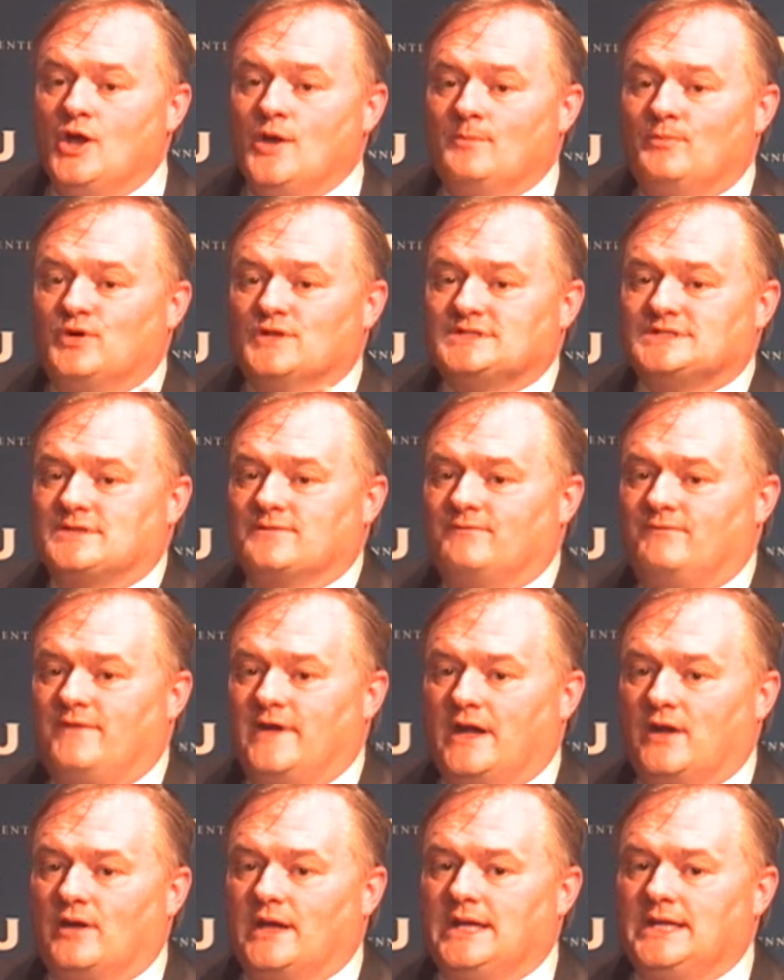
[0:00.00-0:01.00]
put some
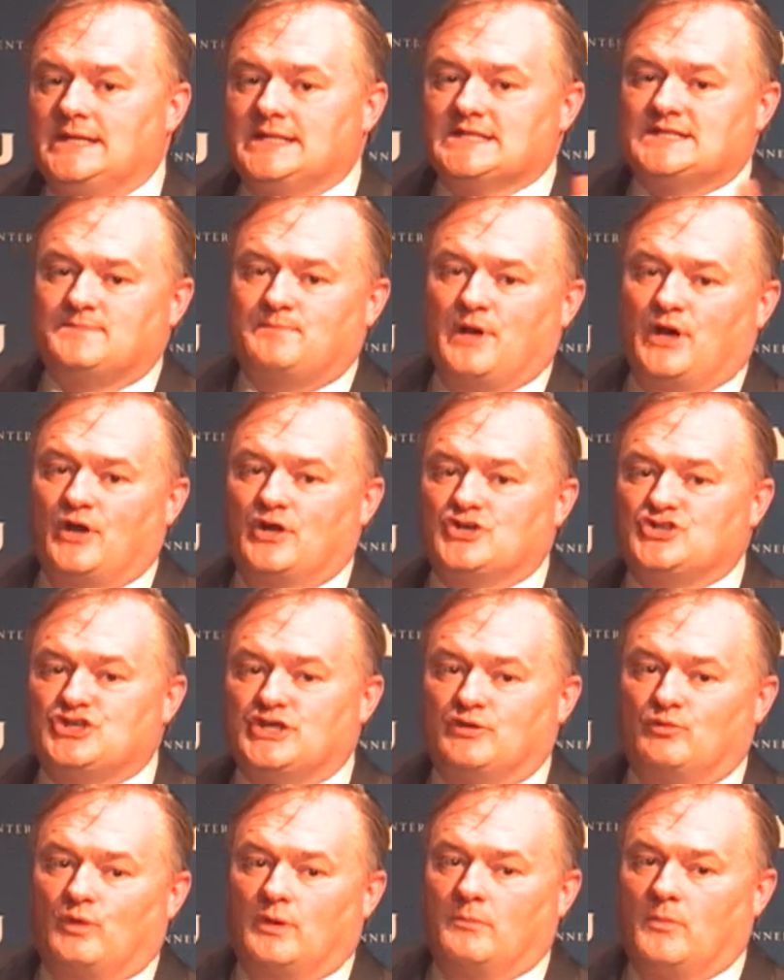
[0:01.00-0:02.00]
very
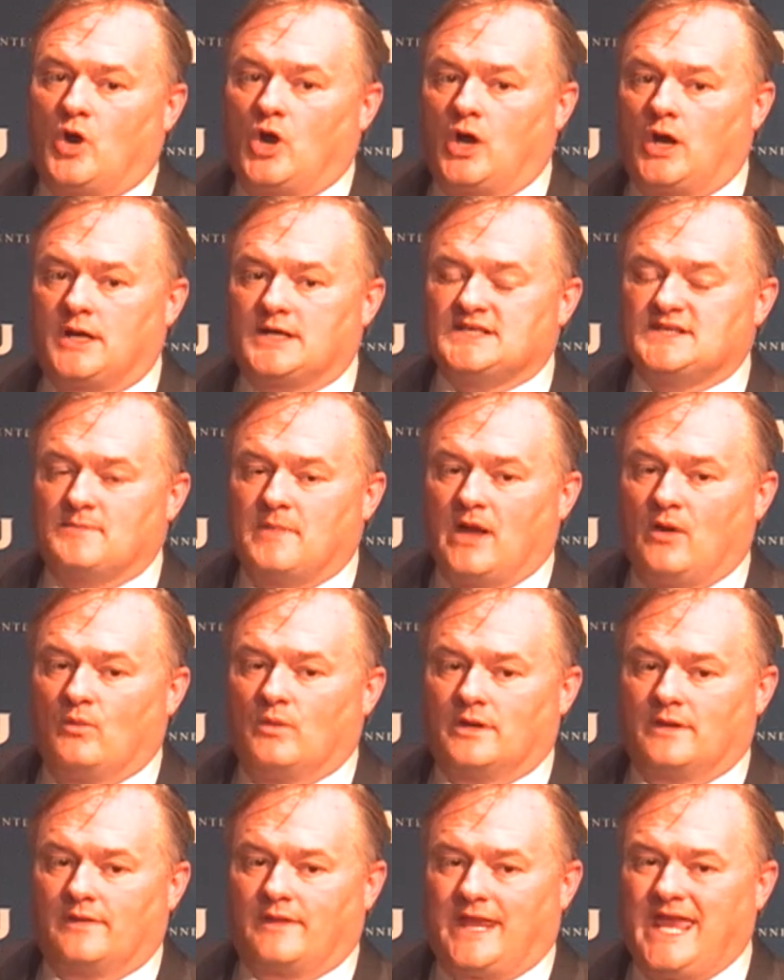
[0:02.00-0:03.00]
disparaging remarks about
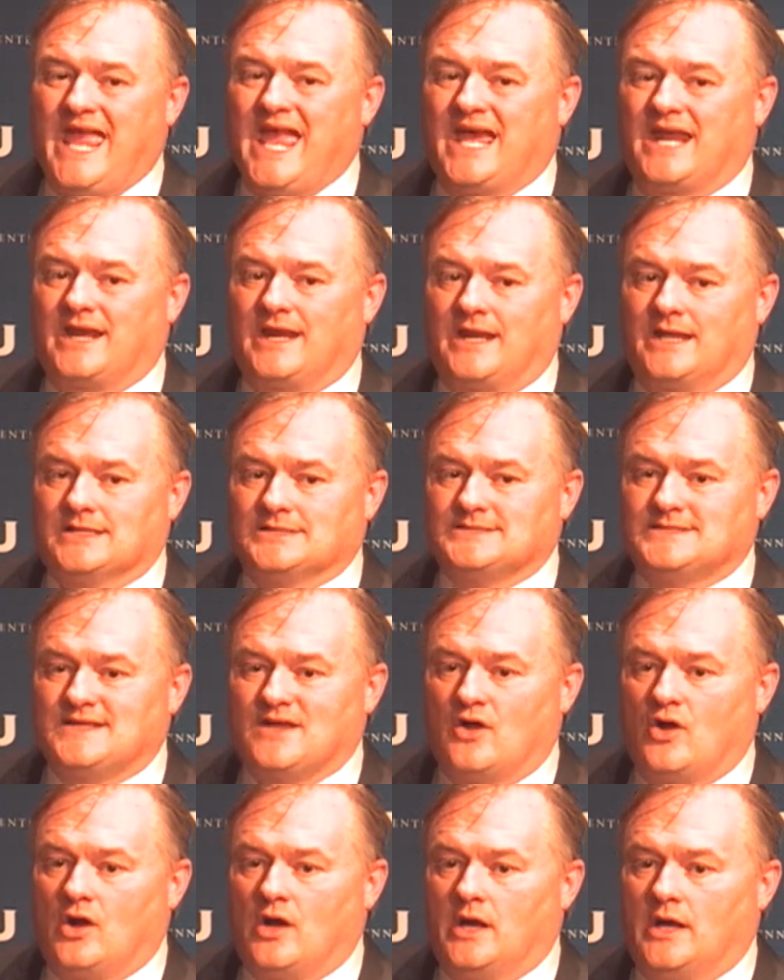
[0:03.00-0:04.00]
one of the candidates
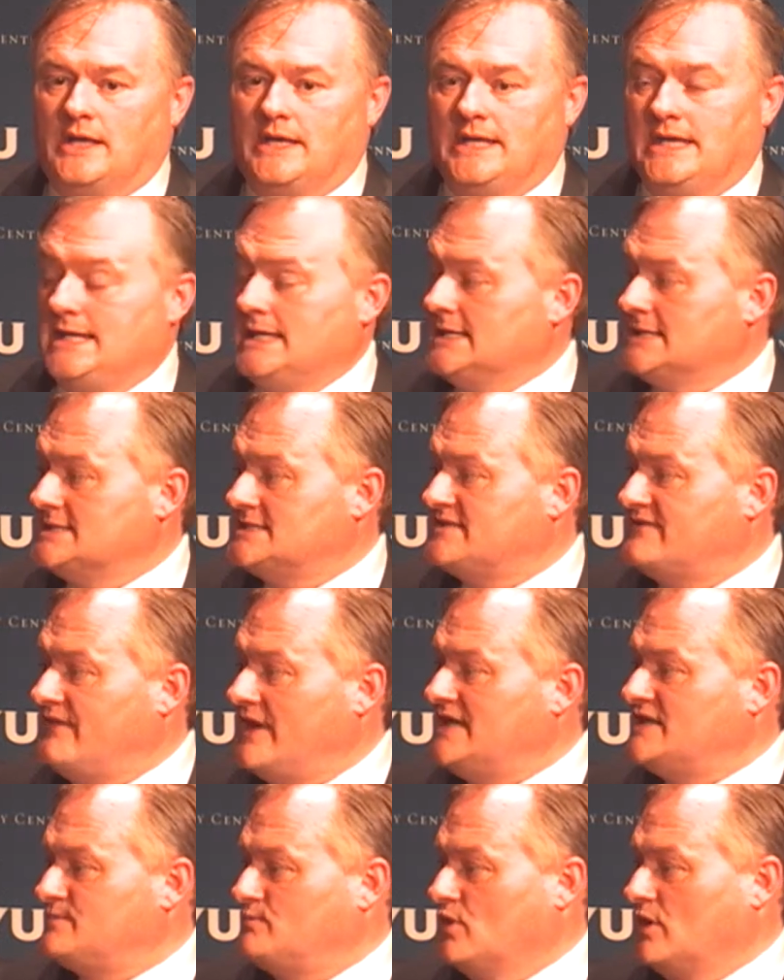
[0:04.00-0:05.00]
on his
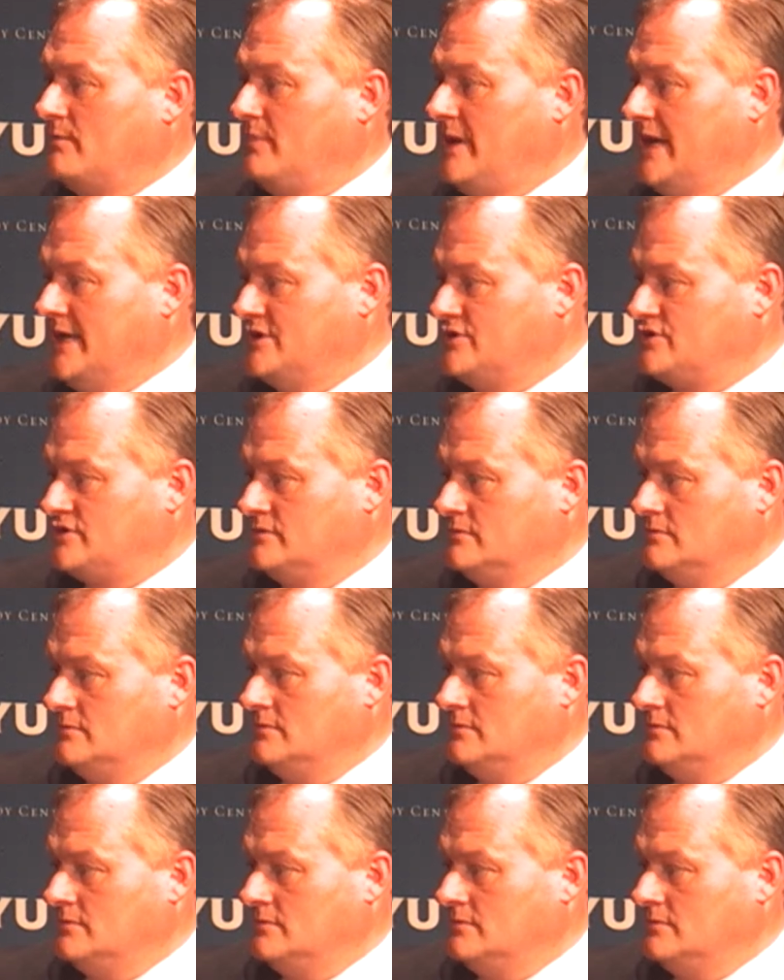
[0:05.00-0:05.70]
Facebook page.